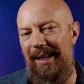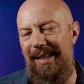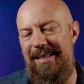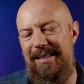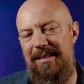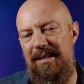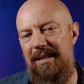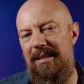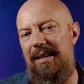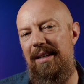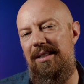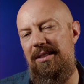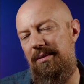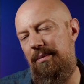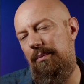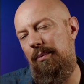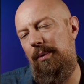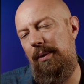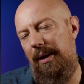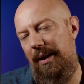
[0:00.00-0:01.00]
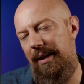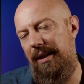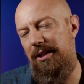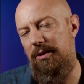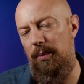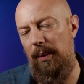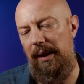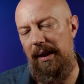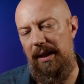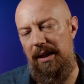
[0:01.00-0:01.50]
It's just, it
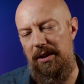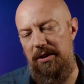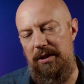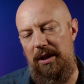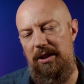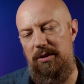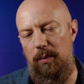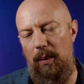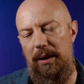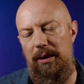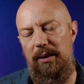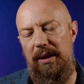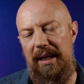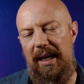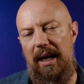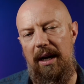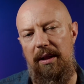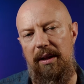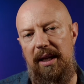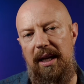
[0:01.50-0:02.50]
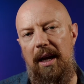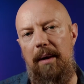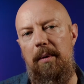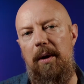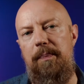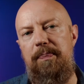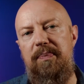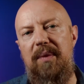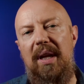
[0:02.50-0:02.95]
is what it is. It's what you get out of the camera.